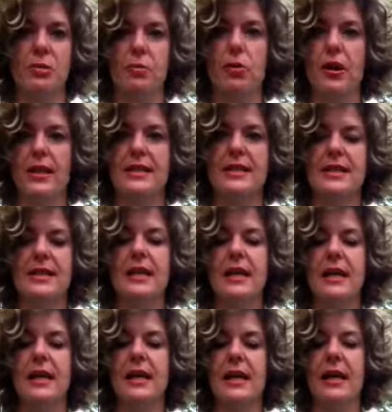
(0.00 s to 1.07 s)
points
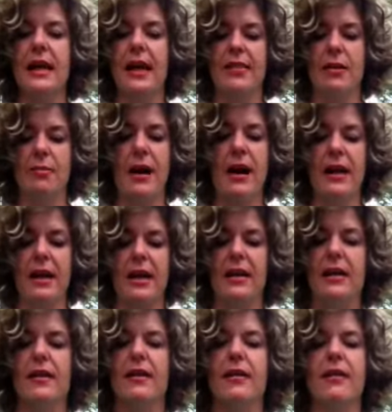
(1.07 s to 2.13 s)
in the body.
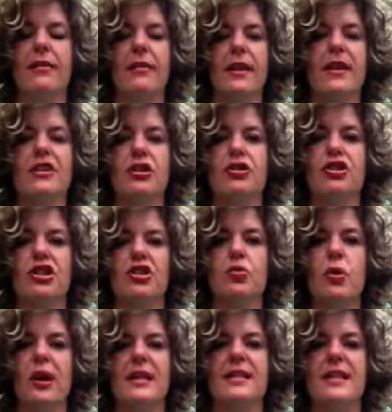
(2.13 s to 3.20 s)
These are just
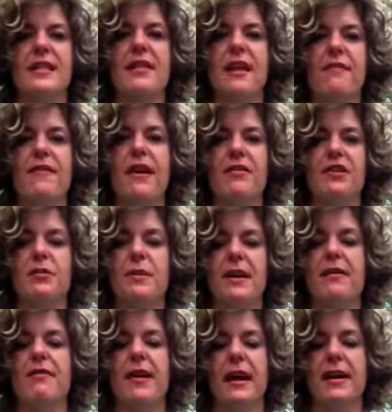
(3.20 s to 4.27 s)
ones that they found to be
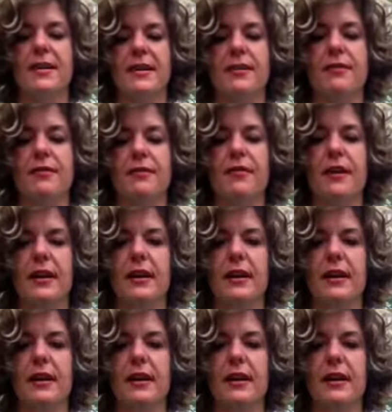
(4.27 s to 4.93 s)
effective